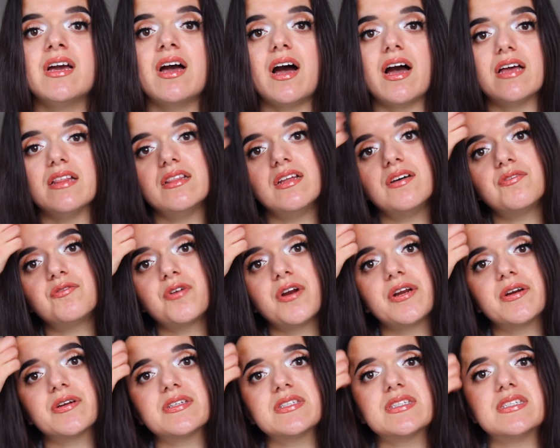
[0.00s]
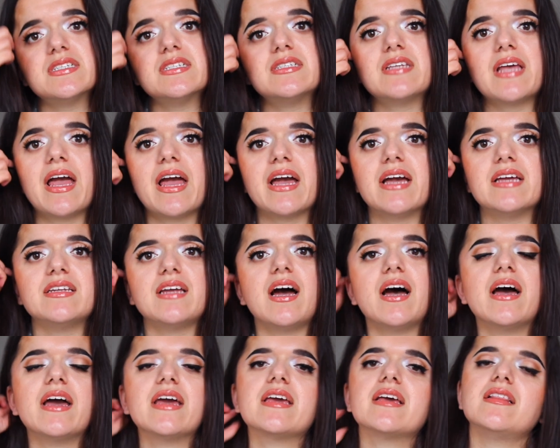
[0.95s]
I love fragrances and
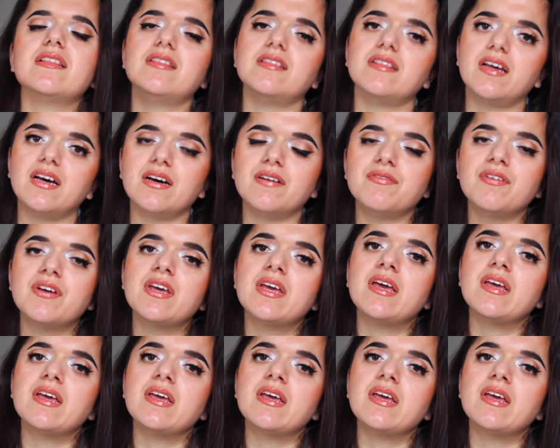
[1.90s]
I love